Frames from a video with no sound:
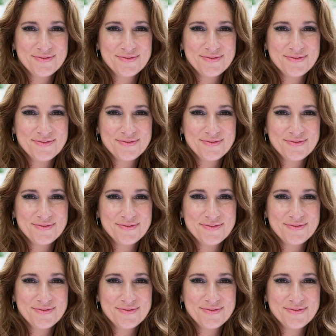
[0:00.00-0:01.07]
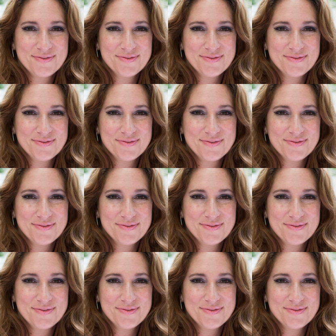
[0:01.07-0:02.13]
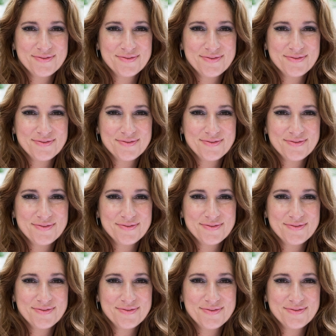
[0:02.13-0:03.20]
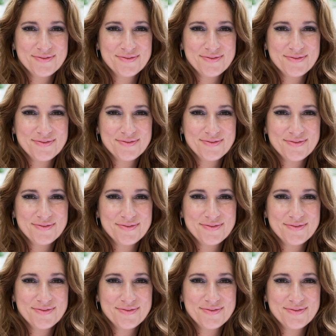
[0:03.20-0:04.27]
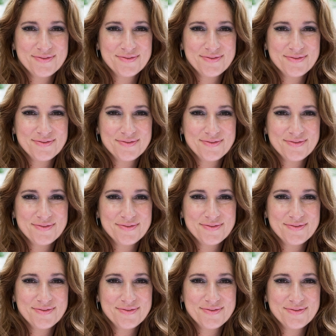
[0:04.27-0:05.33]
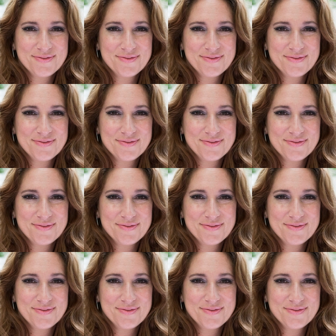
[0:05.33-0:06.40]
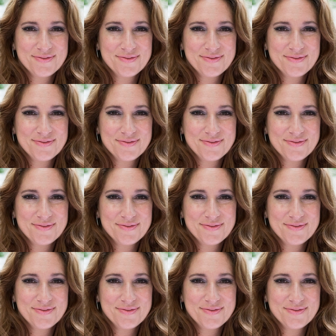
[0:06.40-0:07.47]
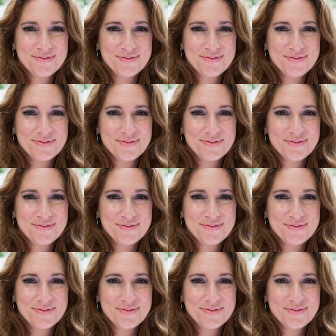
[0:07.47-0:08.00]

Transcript: This is a still picture; no speech is visible.